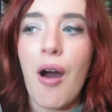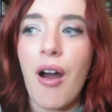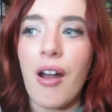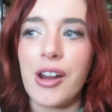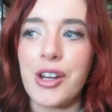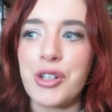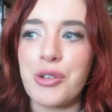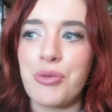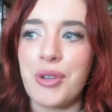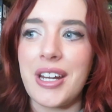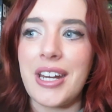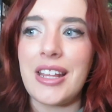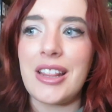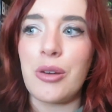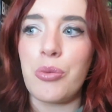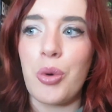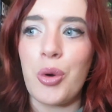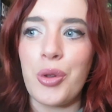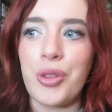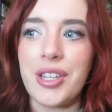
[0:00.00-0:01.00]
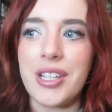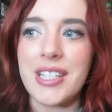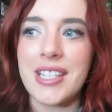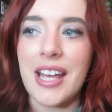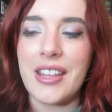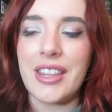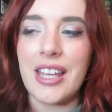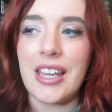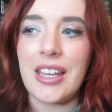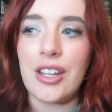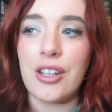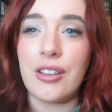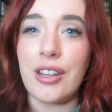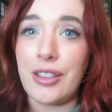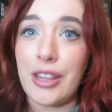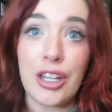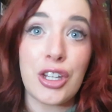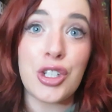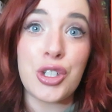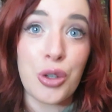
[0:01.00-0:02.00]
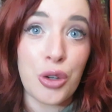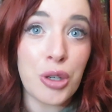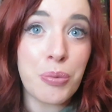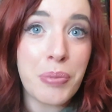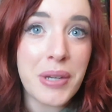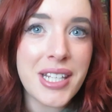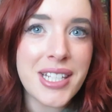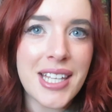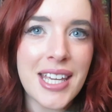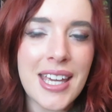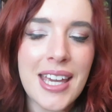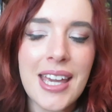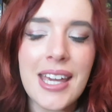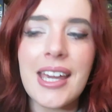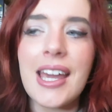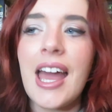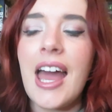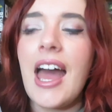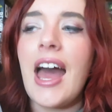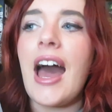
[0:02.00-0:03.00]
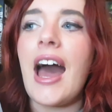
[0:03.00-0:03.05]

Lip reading: aren't really the ones that they should be seeing.